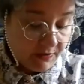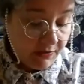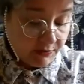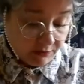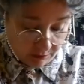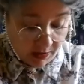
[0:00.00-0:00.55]

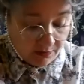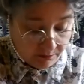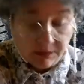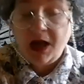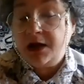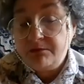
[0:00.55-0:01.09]
Then
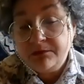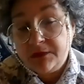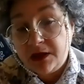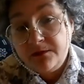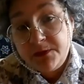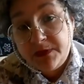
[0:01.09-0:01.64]
I'm, I'm,
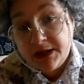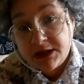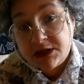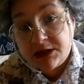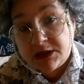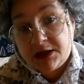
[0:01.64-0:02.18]
I'm the
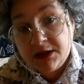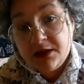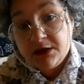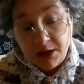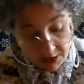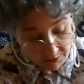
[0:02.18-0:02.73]
person to
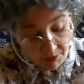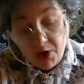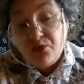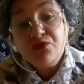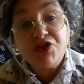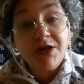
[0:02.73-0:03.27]

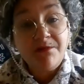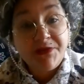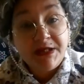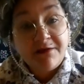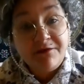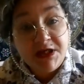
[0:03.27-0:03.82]
pound
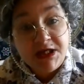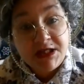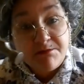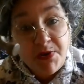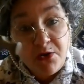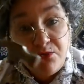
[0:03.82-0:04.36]
something. If you need
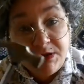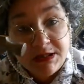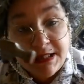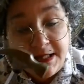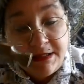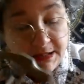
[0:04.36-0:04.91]
it pounded
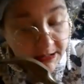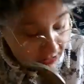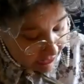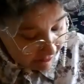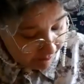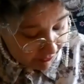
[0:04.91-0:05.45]
in, dear, I
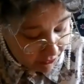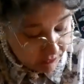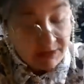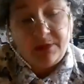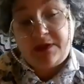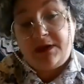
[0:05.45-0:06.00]
can
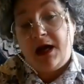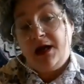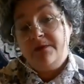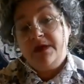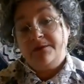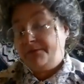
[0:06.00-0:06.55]
pound it with the hammer.